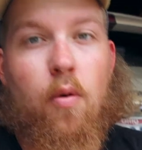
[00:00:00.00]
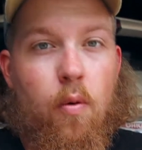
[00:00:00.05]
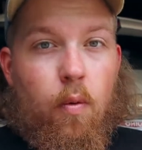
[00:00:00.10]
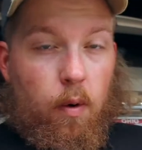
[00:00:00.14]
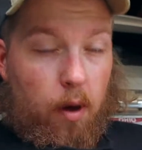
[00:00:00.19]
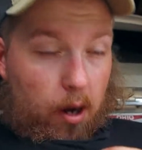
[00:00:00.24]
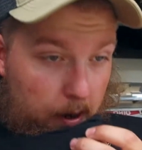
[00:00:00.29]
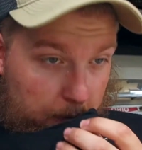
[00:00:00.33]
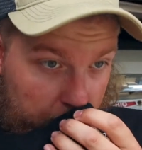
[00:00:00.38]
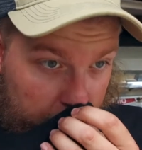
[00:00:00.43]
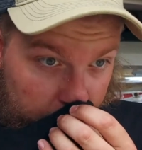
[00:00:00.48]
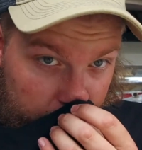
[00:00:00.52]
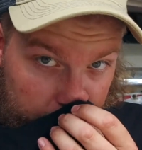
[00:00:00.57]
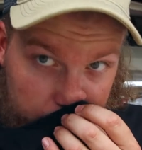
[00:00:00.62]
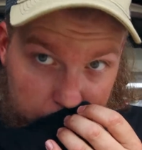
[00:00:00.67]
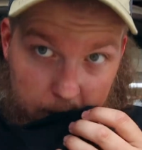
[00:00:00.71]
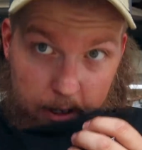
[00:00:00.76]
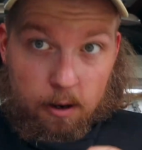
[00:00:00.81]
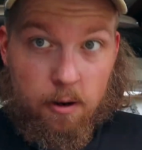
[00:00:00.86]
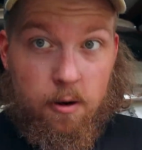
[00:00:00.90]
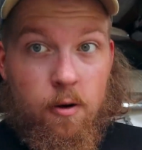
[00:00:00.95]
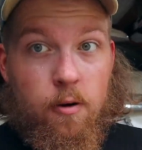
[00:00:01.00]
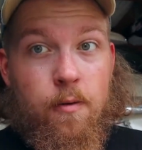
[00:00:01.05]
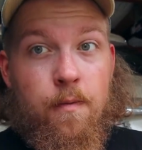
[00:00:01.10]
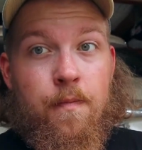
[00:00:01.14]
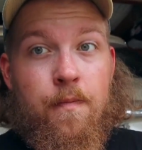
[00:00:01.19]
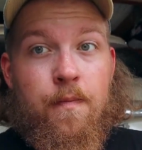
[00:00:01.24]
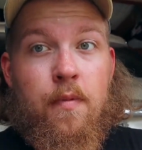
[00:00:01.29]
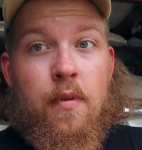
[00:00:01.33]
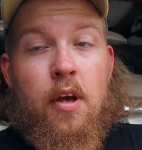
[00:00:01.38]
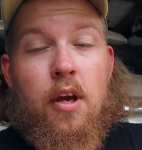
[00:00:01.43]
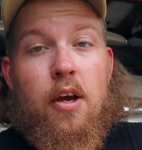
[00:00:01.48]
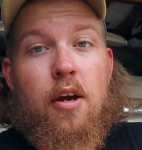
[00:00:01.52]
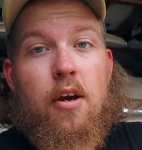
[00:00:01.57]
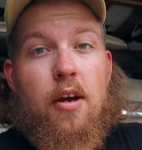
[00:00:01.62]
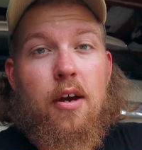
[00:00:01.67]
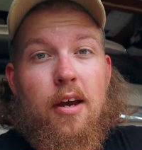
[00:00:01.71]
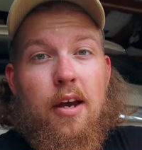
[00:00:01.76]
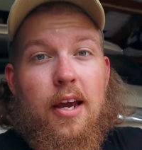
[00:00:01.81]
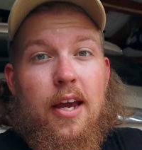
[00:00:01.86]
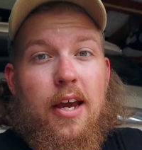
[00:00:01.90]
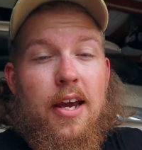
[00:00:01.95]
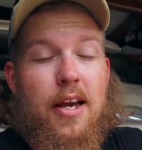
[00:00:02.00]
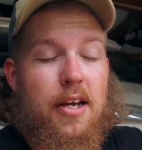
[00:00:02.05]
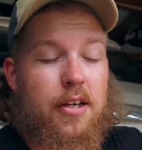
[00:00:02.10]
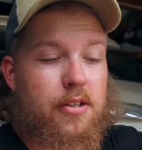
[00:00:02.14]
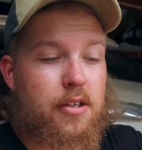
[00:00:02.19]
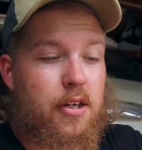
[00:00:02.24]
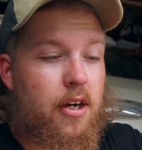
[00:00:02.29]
what I'm going to do is